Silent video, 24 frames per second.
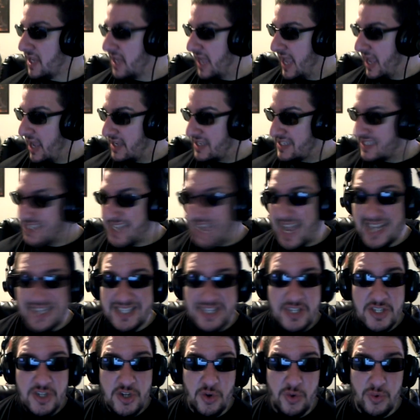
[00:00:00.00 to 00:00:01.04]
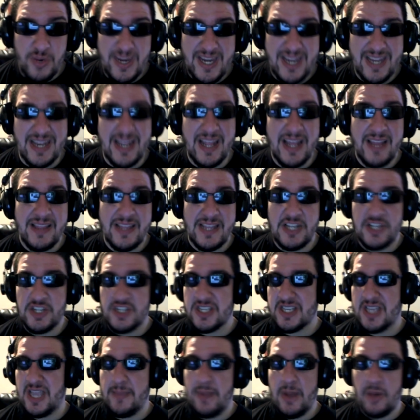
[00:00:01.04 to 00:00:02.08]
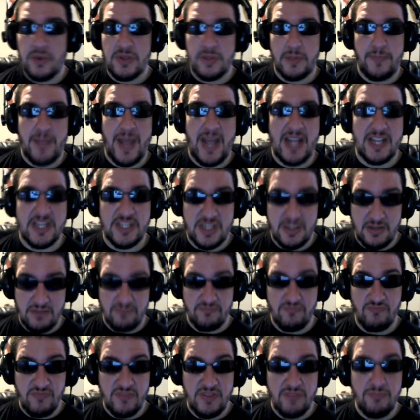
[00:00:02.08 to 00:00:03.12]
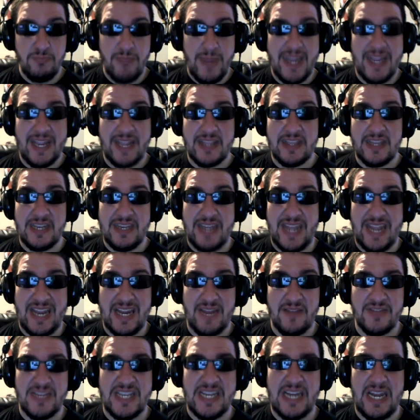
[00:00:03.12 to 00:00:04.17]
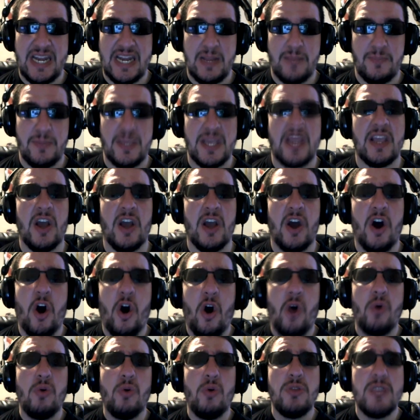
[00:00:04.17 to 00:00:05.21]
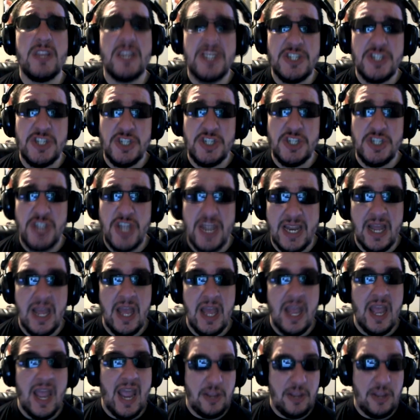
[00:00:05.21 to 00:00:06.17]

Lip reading: Assassin's Creed, they just came out with the patch to make it the native 1080p. Holy shit.